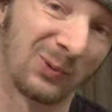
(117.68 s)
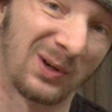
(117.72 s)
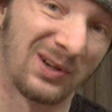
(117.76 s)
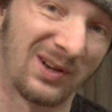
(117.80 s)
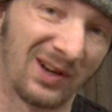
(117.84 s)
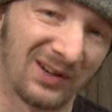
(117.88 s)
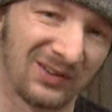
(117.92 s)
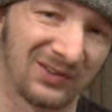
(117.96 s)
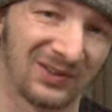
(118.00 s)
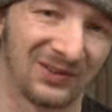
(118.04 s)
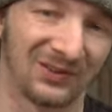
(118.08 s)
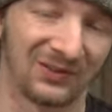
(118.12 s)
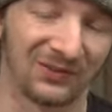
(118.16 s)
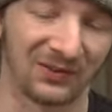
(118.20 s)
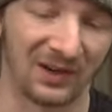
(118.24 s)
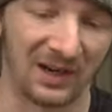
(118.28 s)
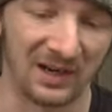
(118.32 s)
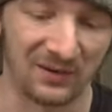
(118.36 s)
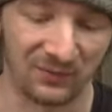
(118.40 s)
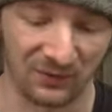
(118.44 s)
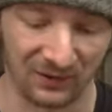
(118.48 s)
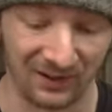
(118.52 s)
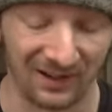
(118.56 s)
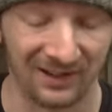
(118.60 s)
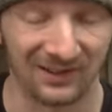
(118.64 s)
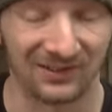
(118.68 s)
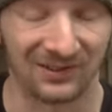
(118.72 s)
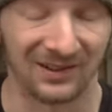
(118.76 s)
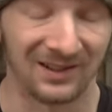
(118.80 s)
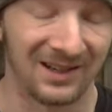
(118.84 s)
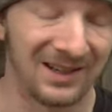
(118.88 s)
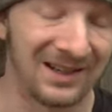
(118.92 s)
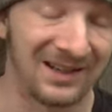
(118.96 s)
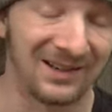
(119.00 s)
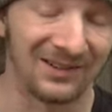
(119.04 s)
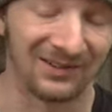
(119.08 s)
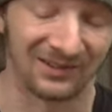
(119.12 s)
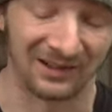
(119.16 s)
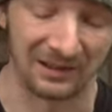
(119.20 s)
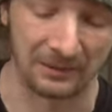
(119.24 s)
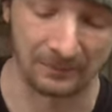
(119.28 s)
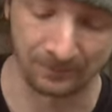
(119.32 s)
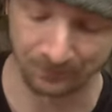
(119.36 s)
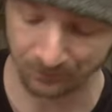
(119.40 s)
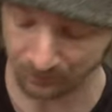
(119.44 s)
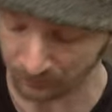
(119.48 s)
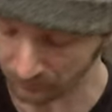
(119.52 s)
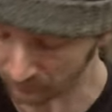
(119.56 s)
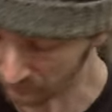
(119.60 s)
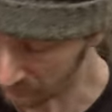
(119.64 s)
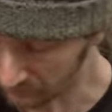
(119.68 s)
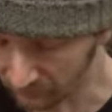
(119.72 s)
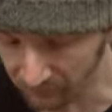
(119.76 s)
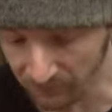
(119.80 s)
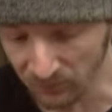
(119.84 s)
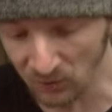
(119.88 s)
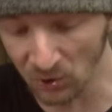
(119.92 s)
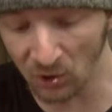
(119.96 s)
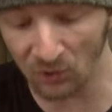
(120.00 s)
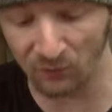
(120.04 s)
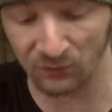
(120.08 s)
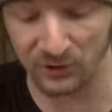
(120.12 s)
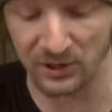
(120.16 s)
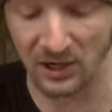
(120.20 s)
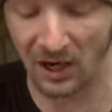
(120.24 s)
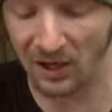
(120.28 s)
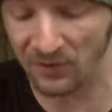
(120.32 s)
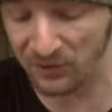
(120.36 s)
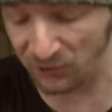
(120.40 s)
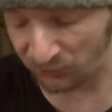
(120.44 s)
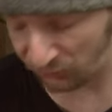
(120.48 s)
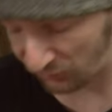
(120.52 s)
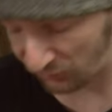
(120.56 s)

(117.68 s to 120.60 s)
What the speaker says: we're nice and safe, nice and easy. Off the other